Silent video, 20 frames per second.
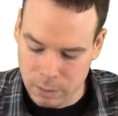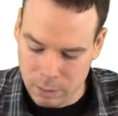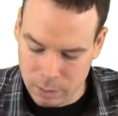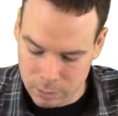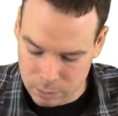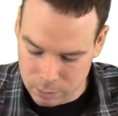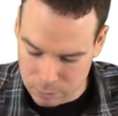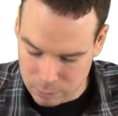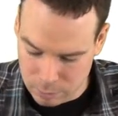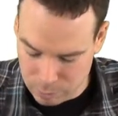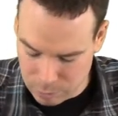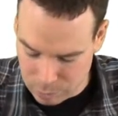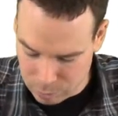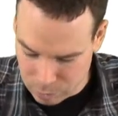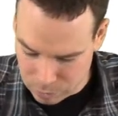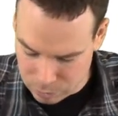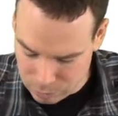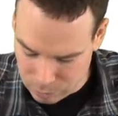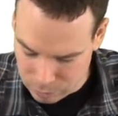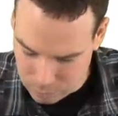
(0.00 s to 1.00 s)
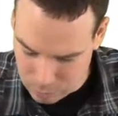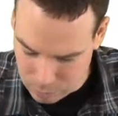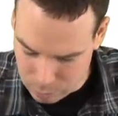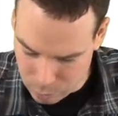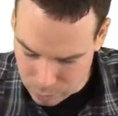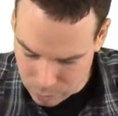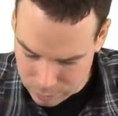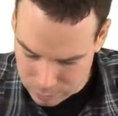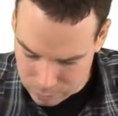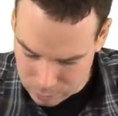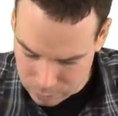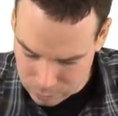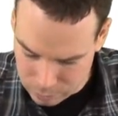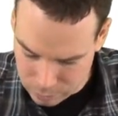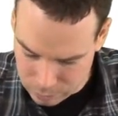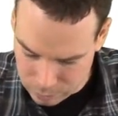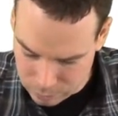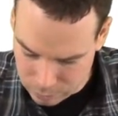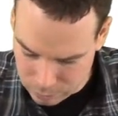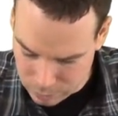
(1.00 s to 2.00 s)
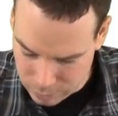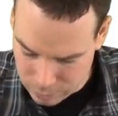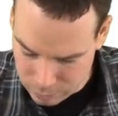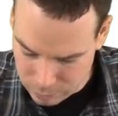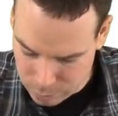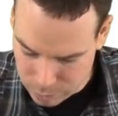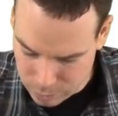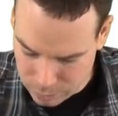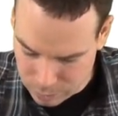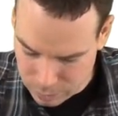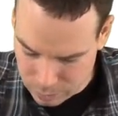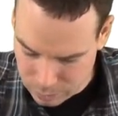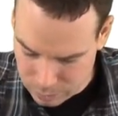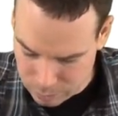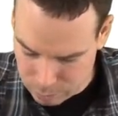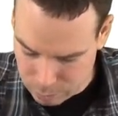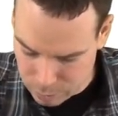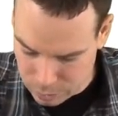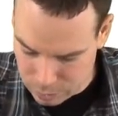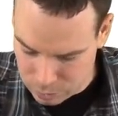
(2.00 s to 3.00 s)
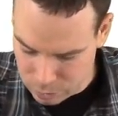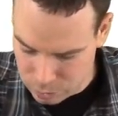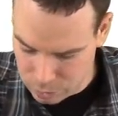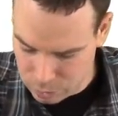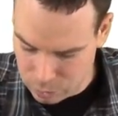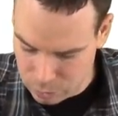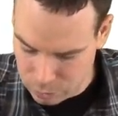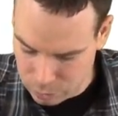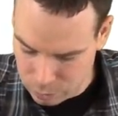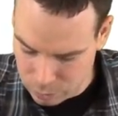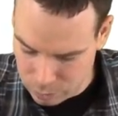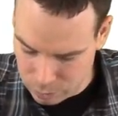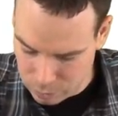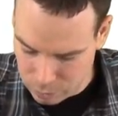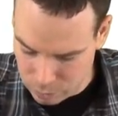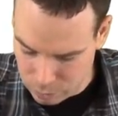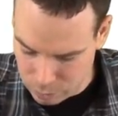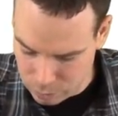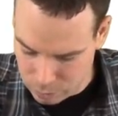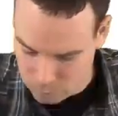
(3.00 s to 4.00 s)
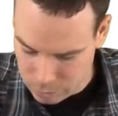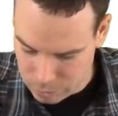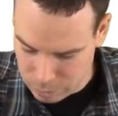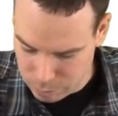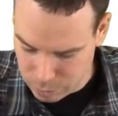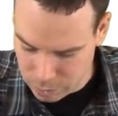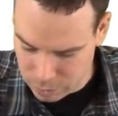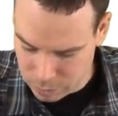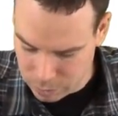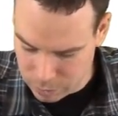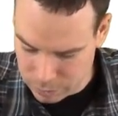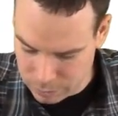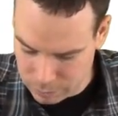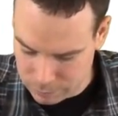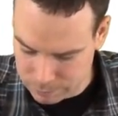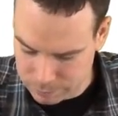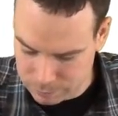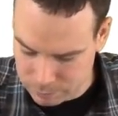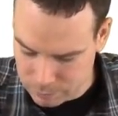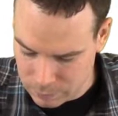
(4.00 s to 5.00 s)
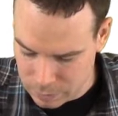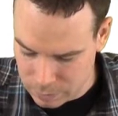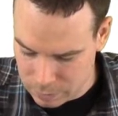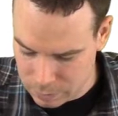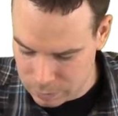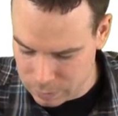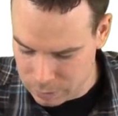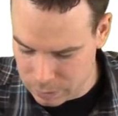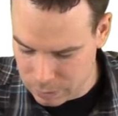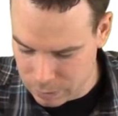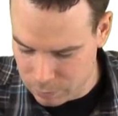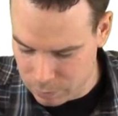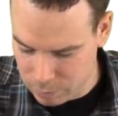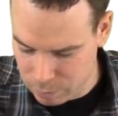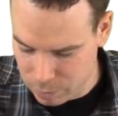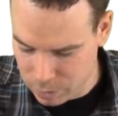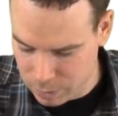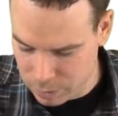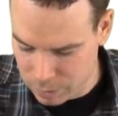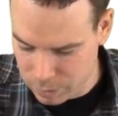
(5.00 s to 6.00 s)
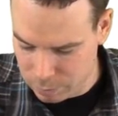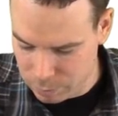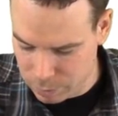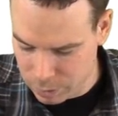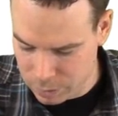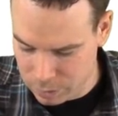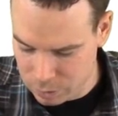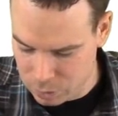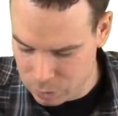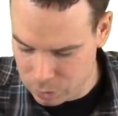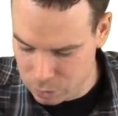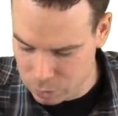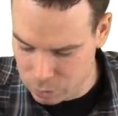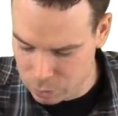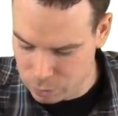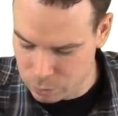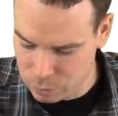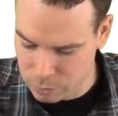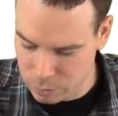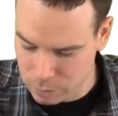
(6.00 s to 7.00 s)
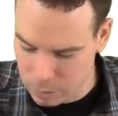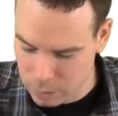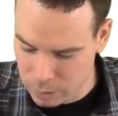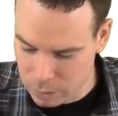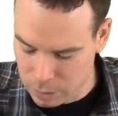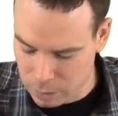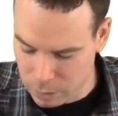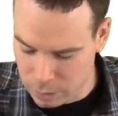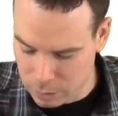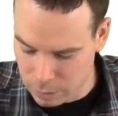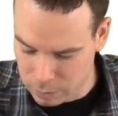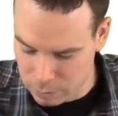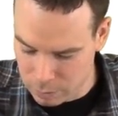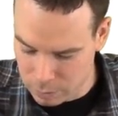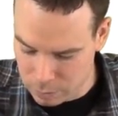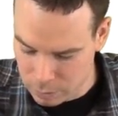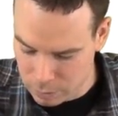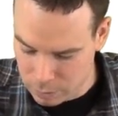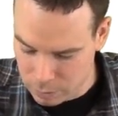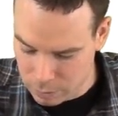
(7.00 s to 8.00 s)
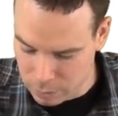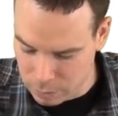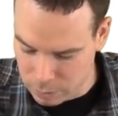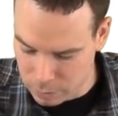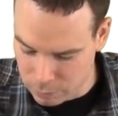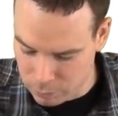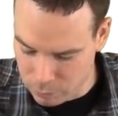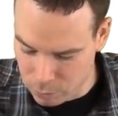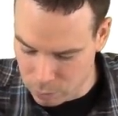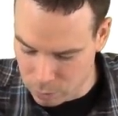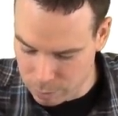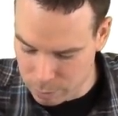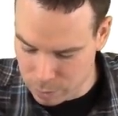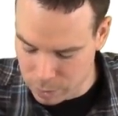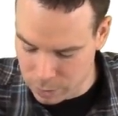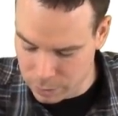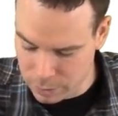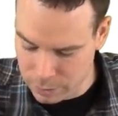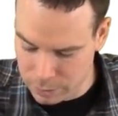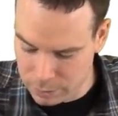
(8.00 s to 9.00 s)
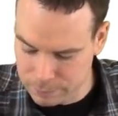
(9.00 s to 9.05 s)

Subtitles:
So maybe I'll do a few more. So this is 5 pi by 2, 3 pi, 7 pi by 2, and 4 pi.